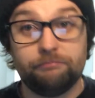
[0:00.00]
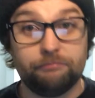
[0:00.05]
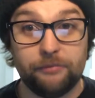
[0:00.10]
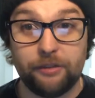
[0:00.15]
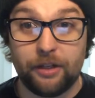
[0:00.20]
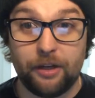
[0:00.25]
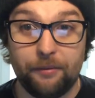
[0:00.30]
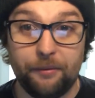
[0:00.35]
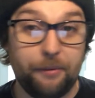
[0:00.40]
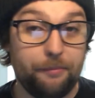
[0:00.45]

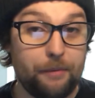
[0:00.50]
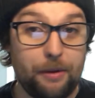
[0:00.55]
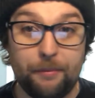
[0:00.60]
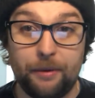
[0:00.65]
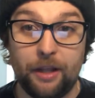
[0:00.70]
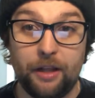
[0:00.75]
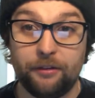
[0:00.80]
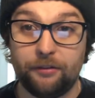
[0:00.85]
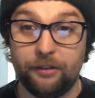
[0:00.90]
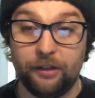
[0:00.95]
Maybe
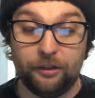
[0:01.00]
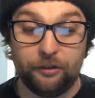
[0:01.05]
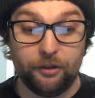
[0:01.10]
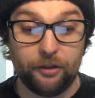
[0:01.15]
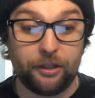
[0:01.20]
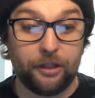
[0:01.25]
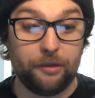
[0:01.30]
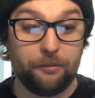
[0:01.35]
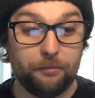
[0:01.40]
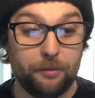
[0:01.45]
not sick
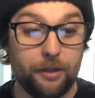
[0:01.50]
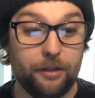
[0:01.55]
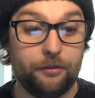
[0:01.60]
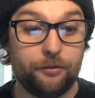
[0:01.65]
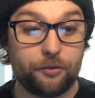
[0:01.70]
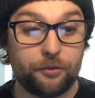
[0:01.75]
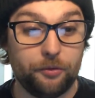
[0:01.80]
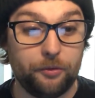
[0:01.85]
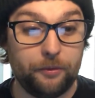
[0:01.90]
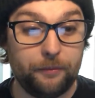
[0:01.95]
looking, but
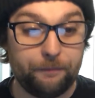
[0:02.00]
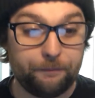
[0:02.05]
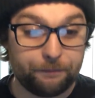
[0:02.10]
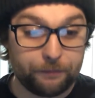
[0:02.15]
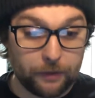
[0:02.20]
it's cool.